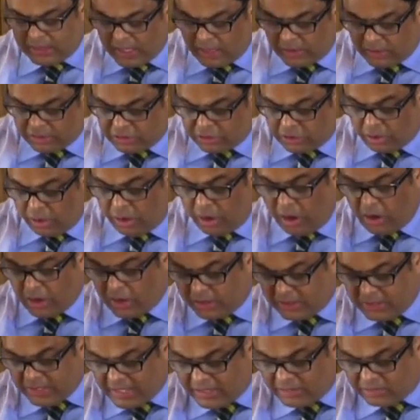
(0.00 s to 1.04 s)
their
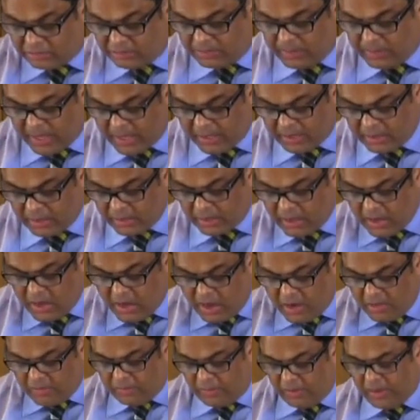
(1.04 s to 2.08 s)
authority and splendor,
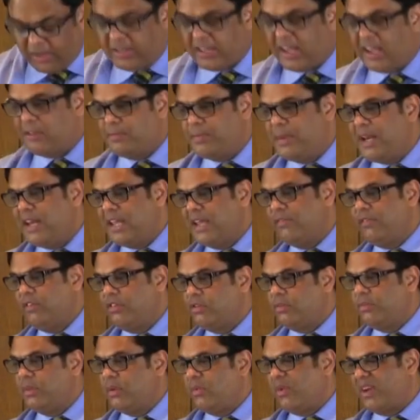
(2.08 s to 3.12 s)
for it has been given
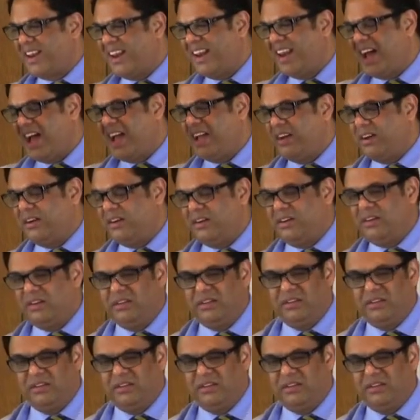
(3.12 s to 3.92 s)
to me. What a liar.